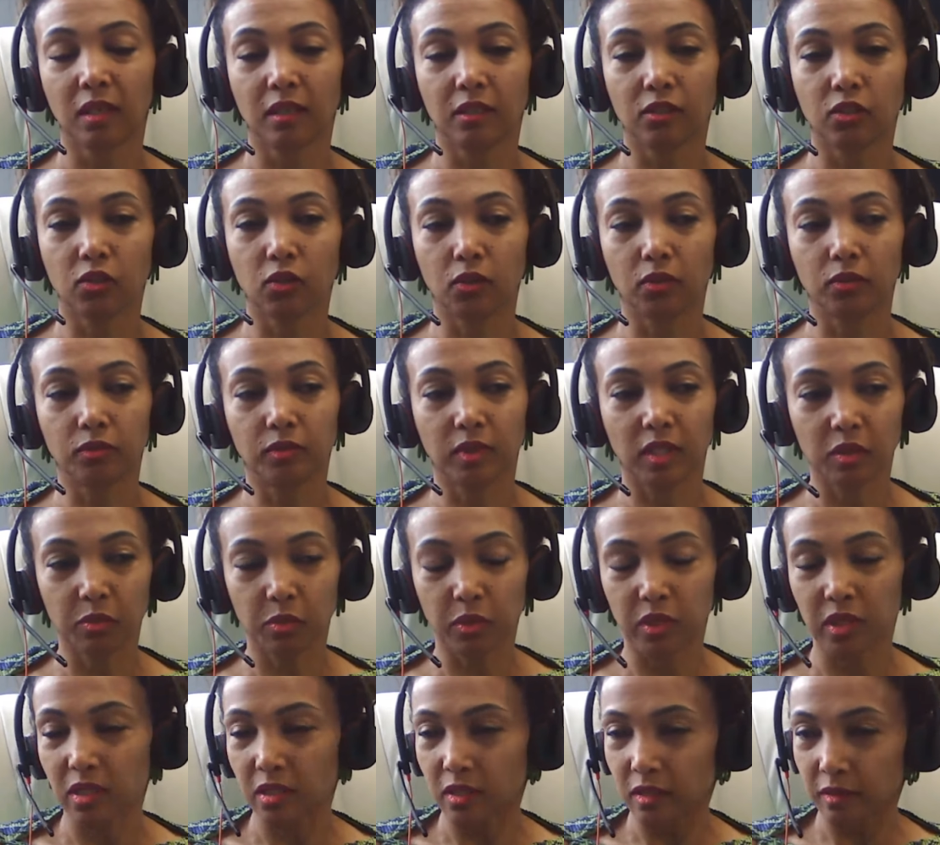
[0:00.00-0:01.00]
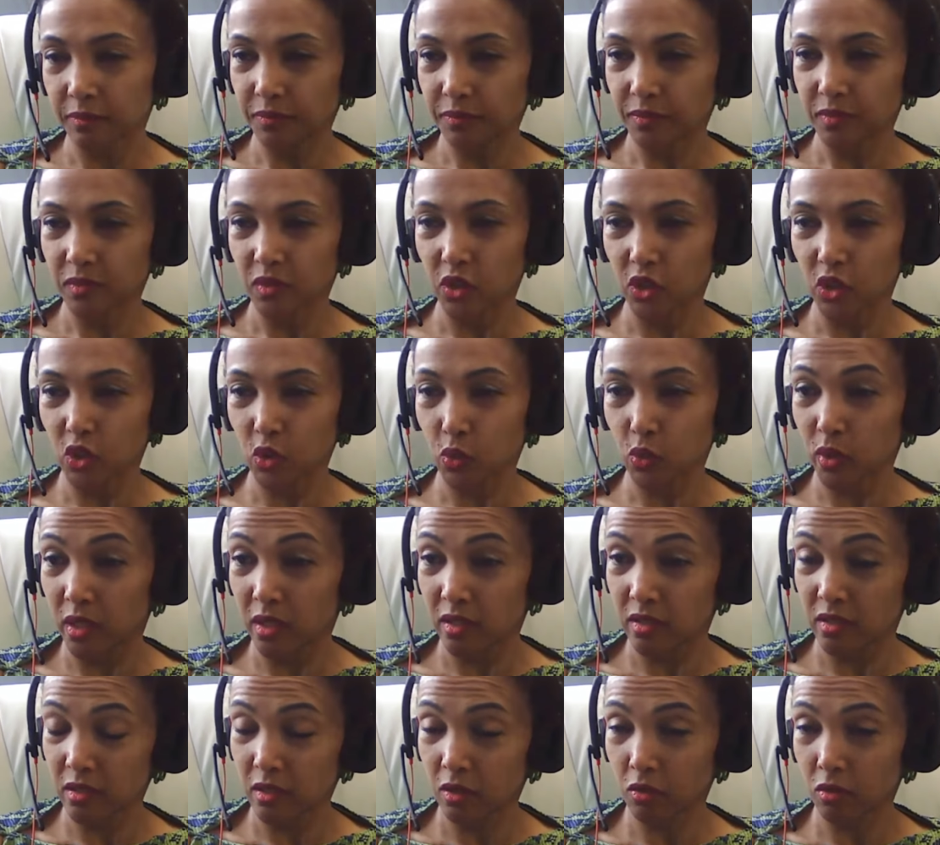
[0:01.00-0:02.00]
So this person, she's
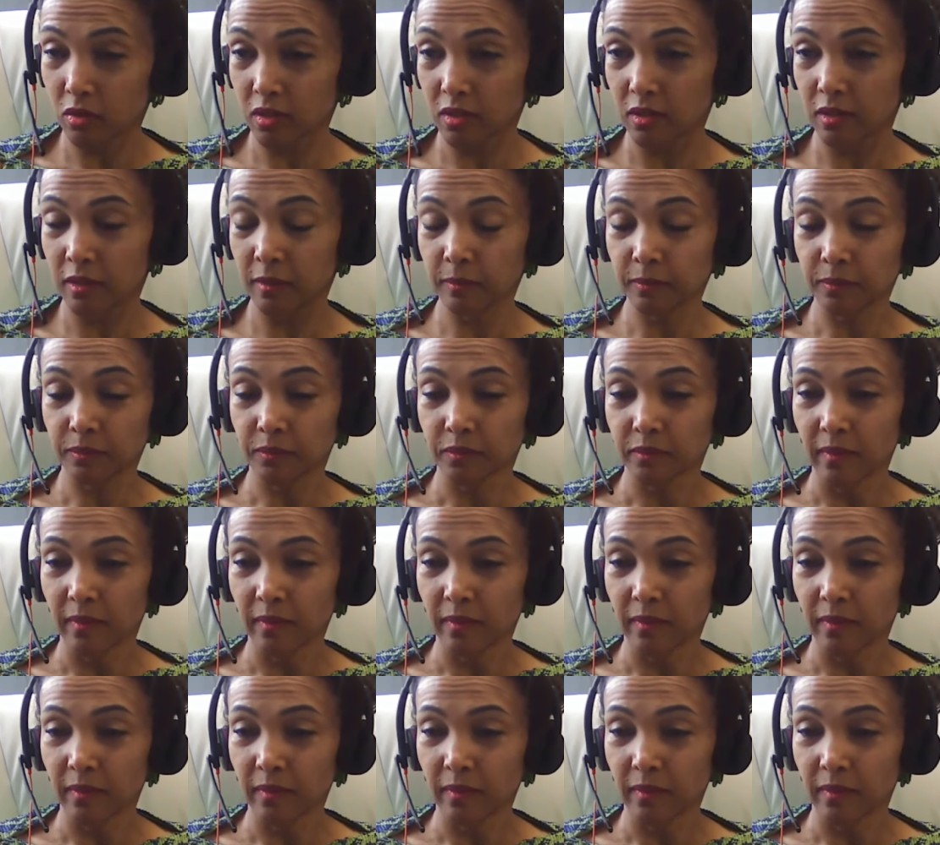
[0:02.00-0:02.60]
23 already.